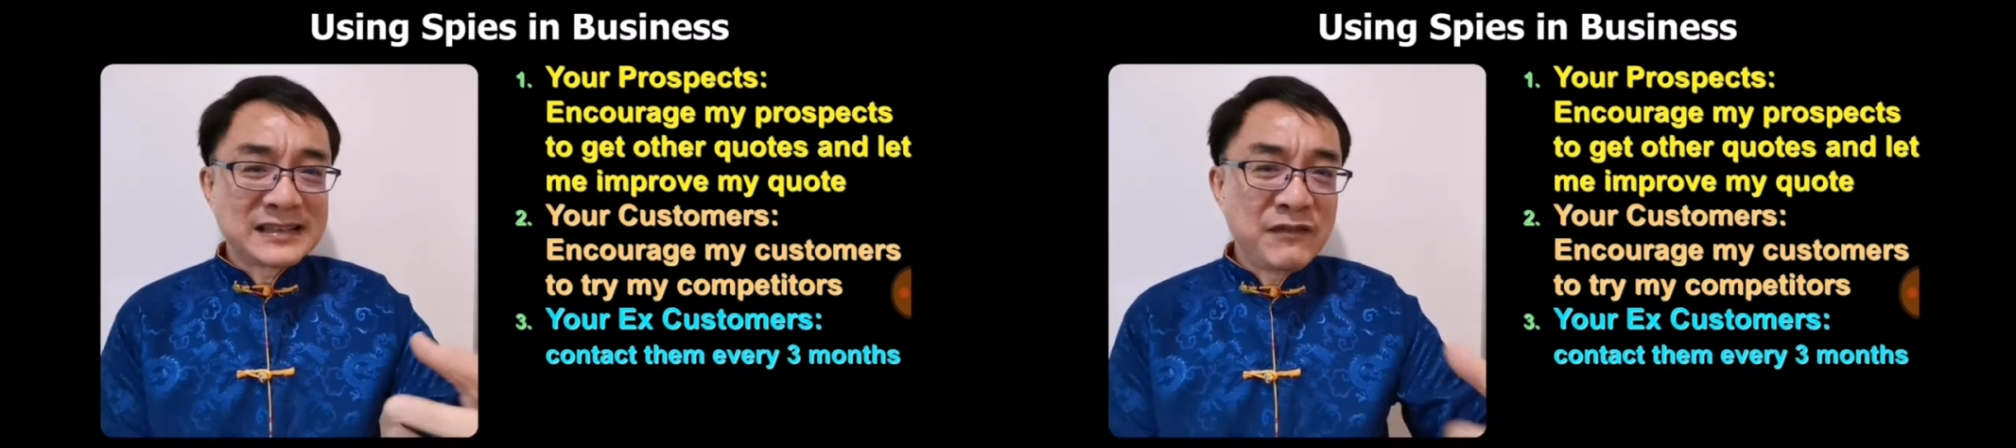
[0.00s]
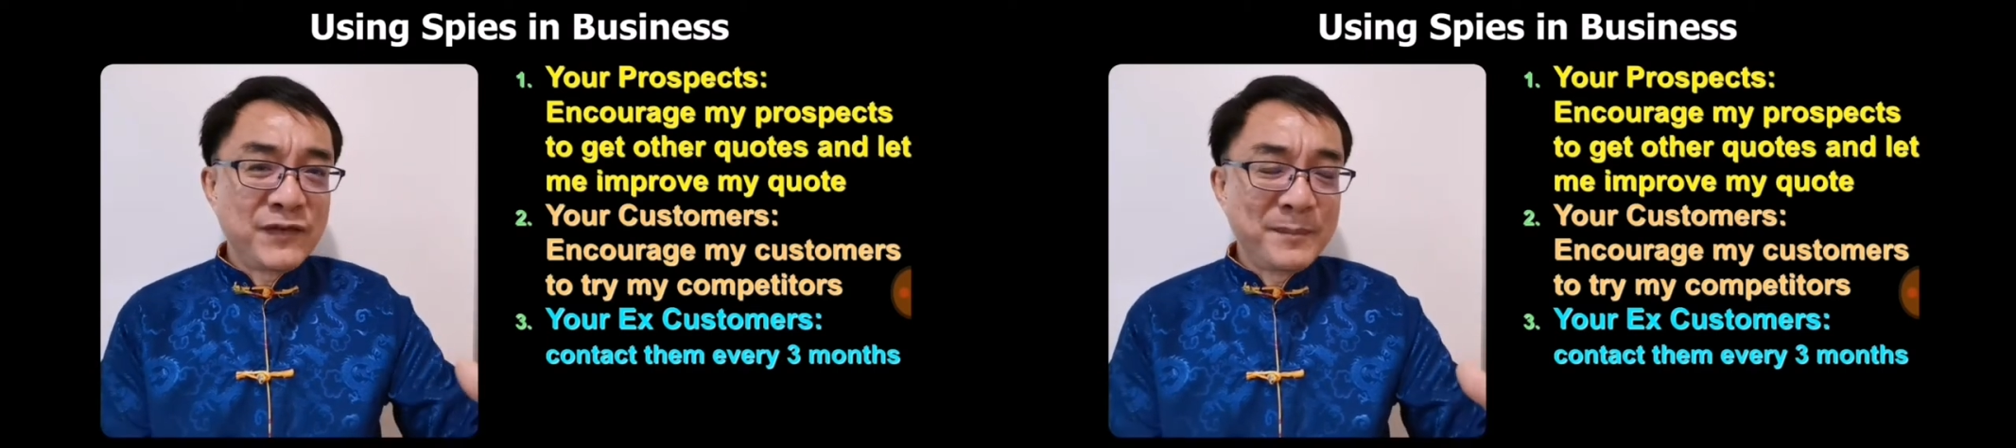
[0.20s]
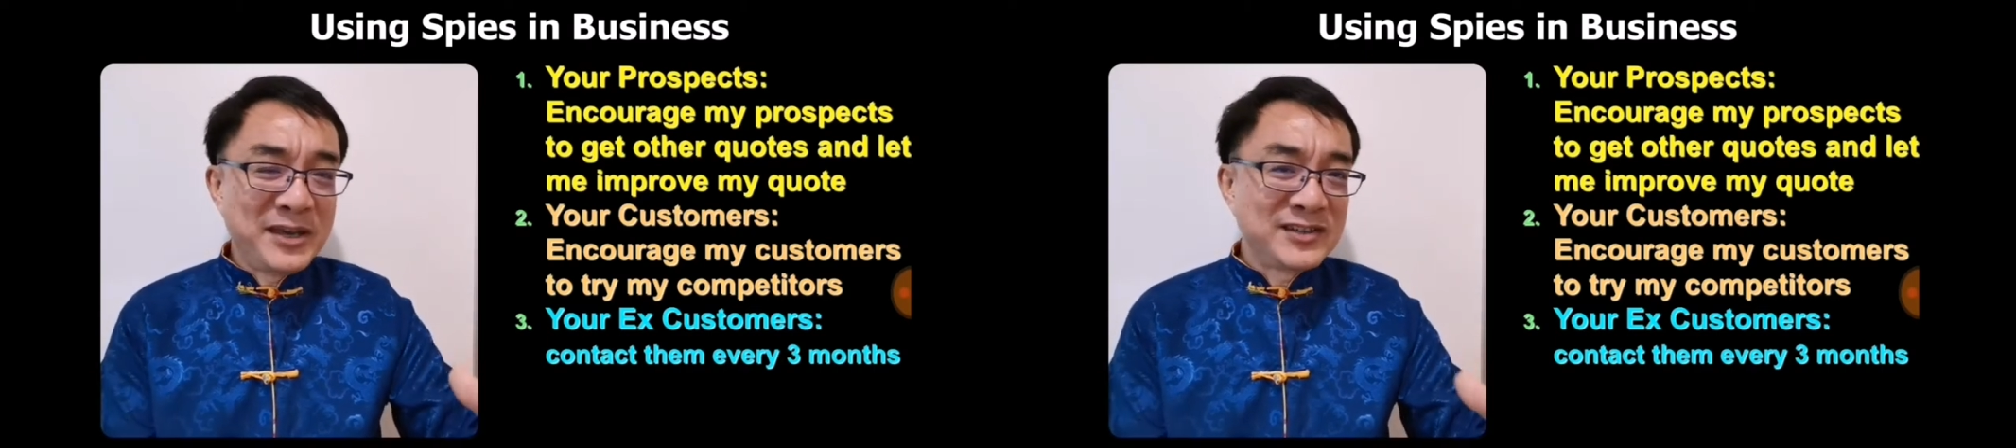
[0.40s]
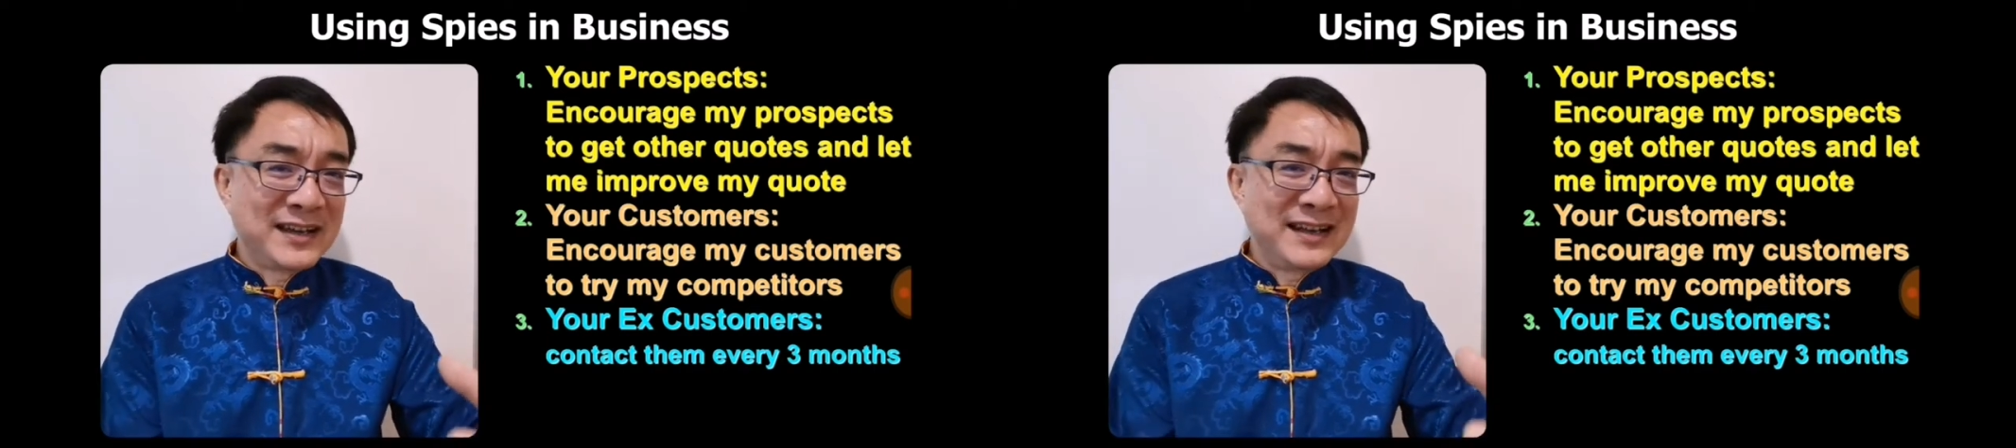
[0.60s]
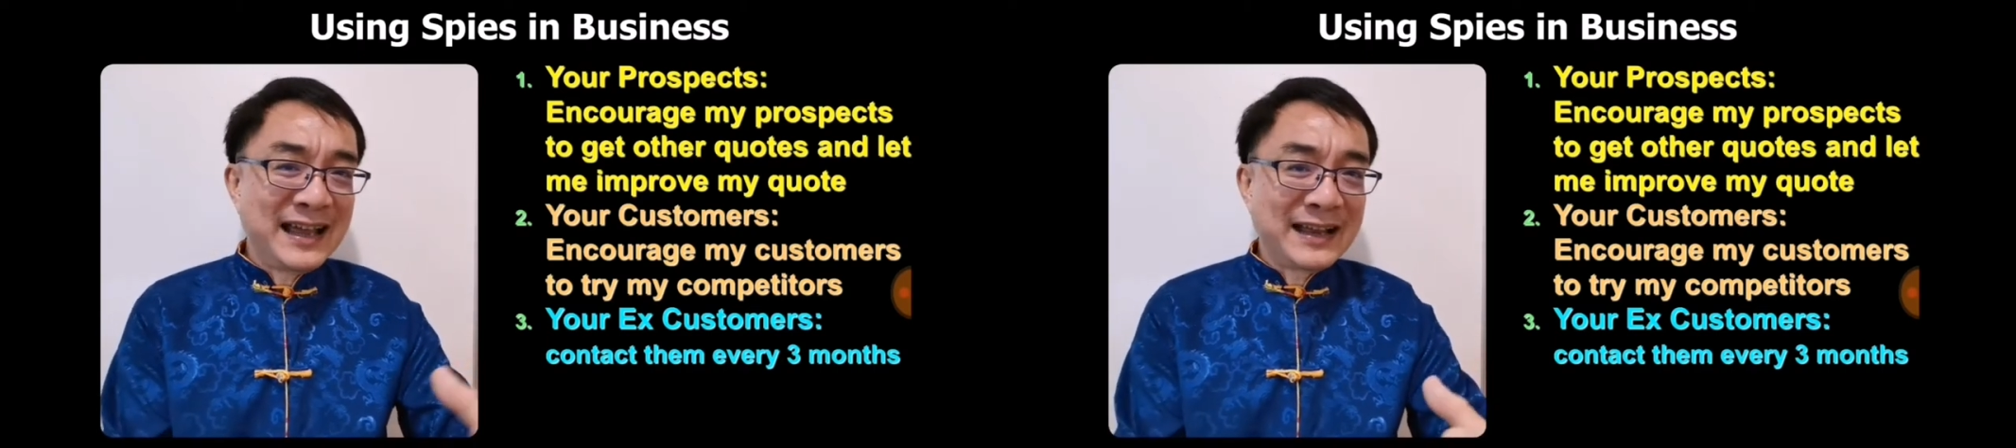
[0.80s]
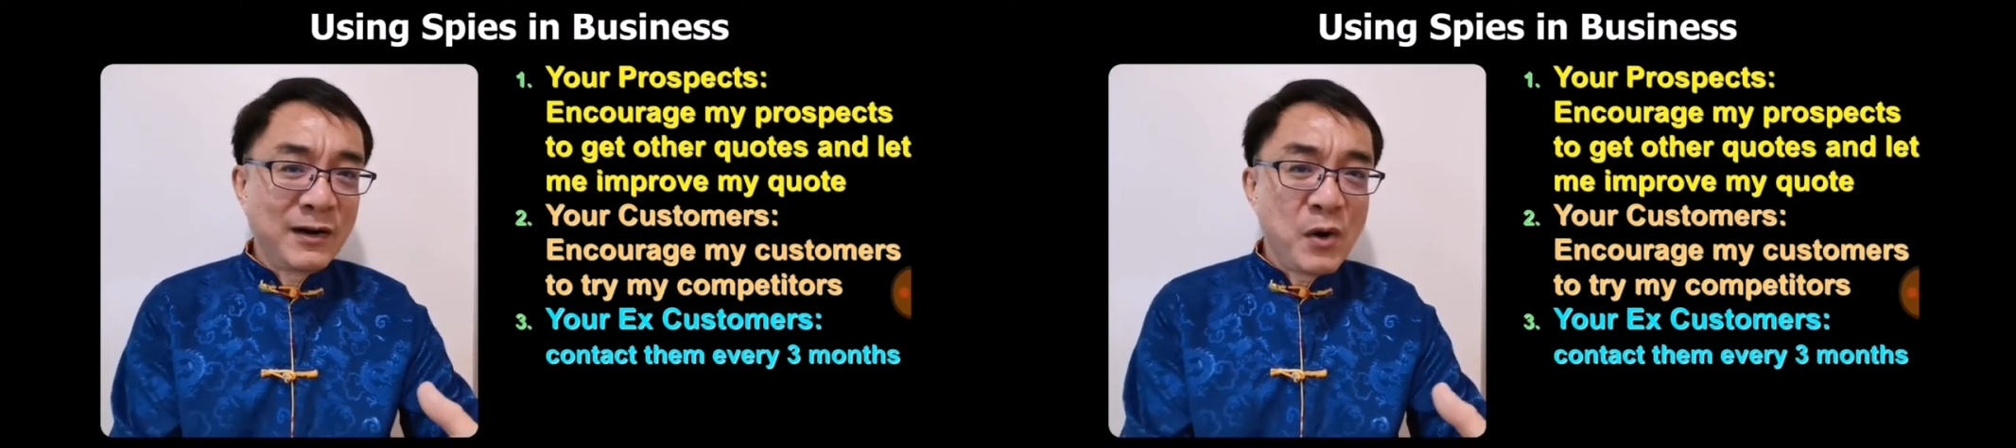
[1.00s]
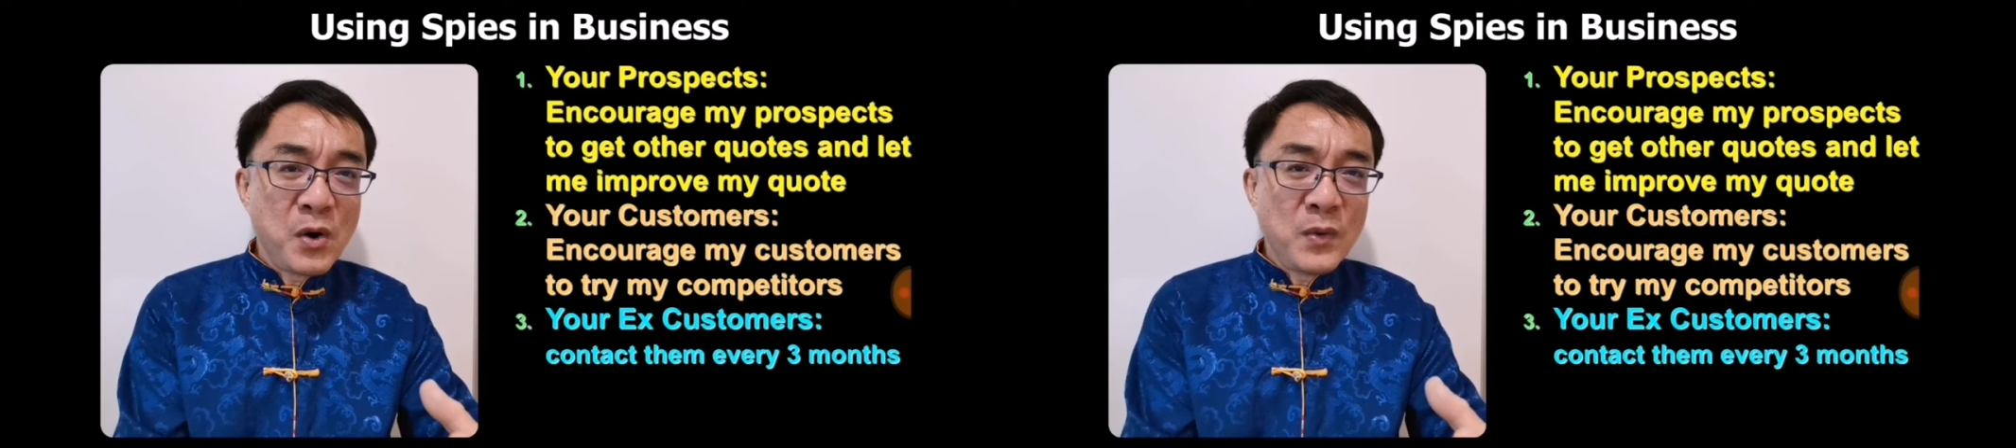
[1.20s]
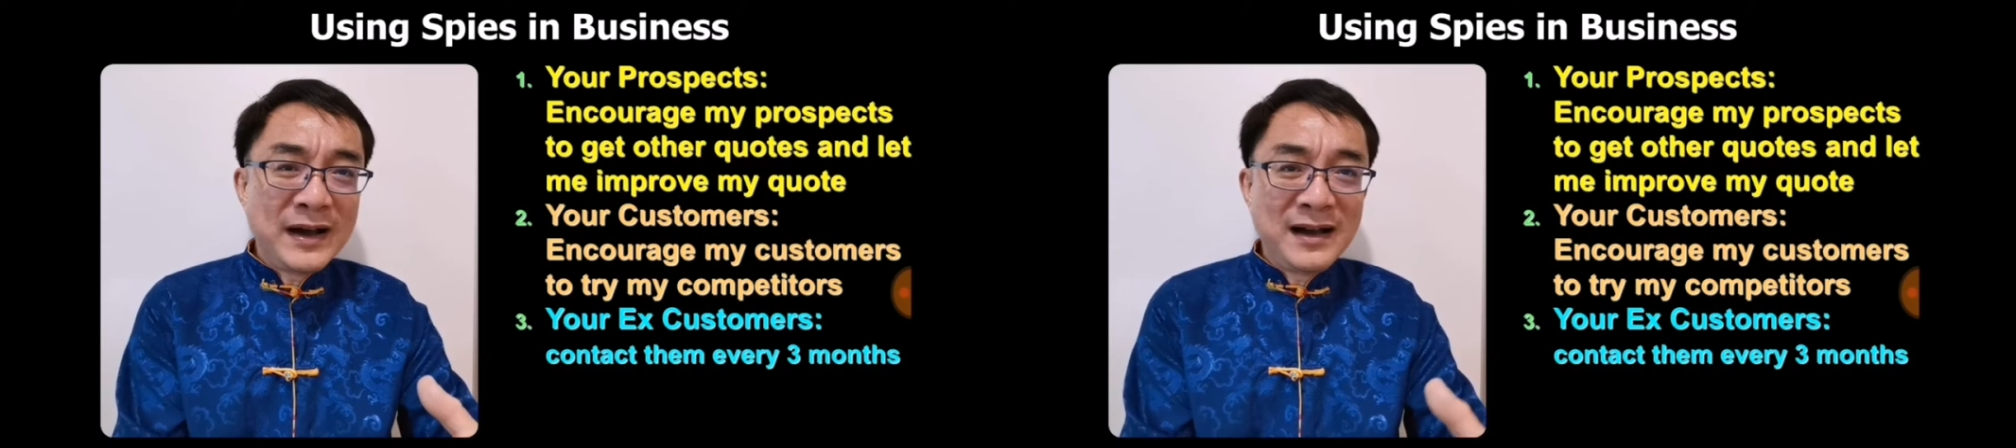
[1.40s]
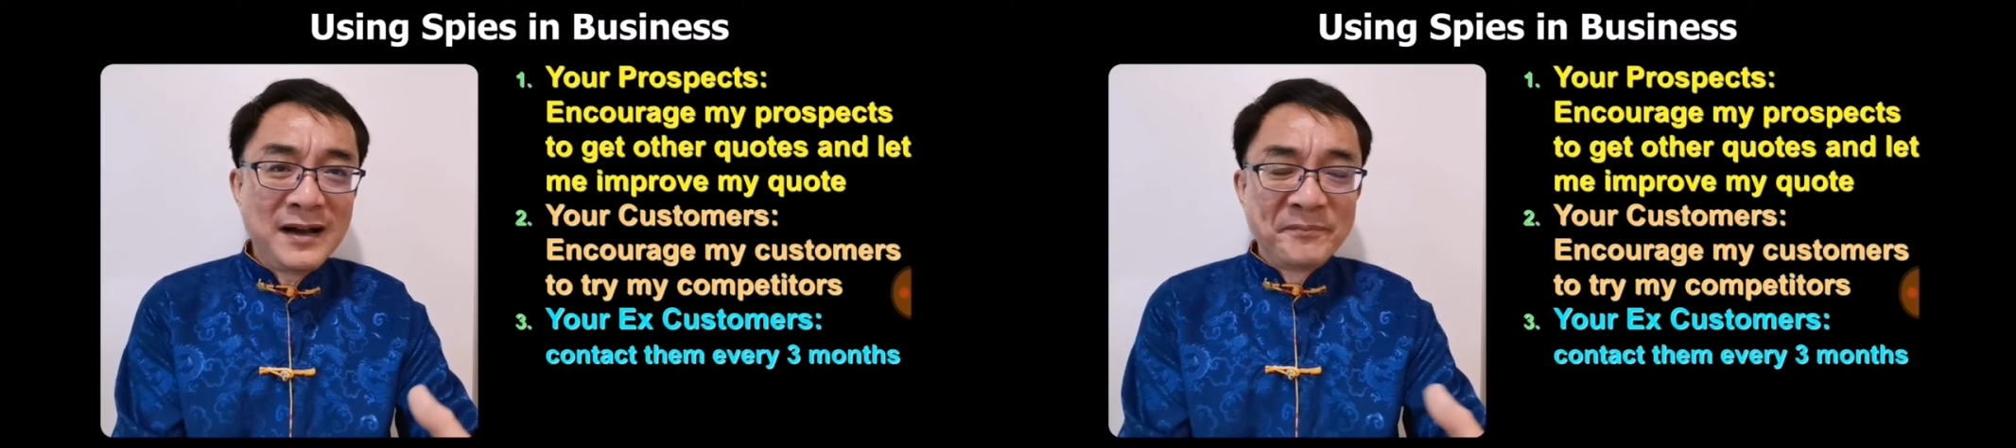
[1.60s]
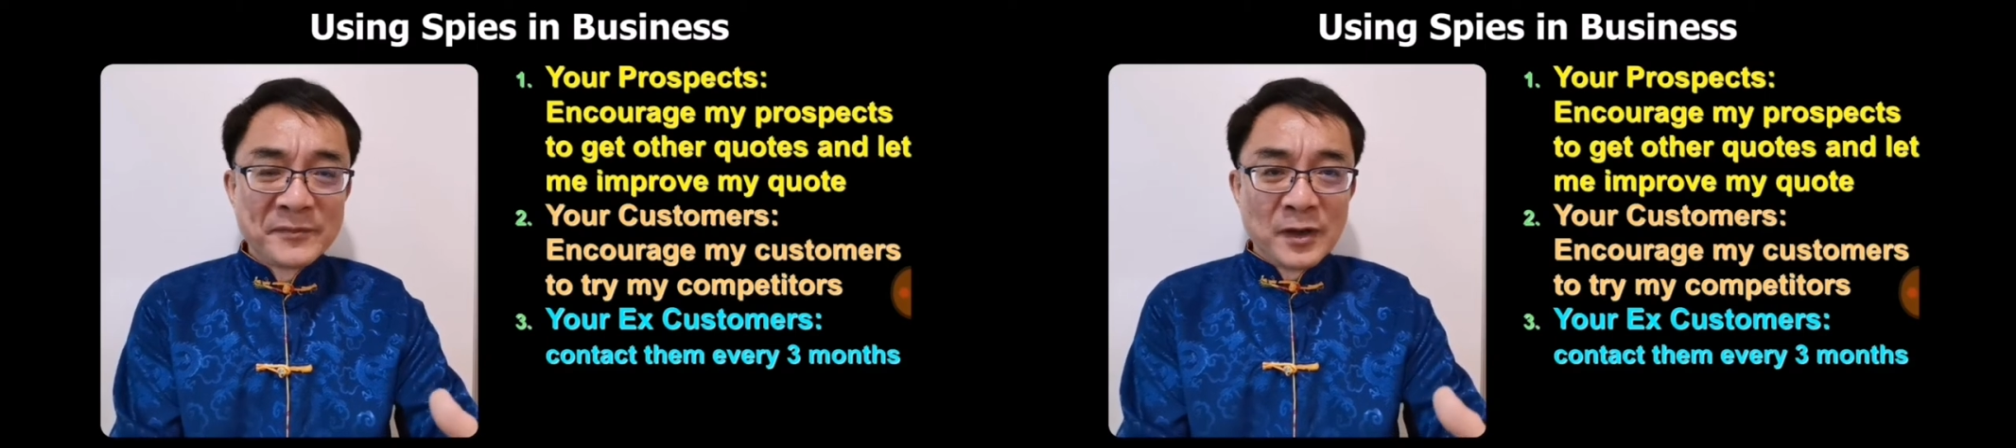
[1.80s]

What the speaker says: information like, oh,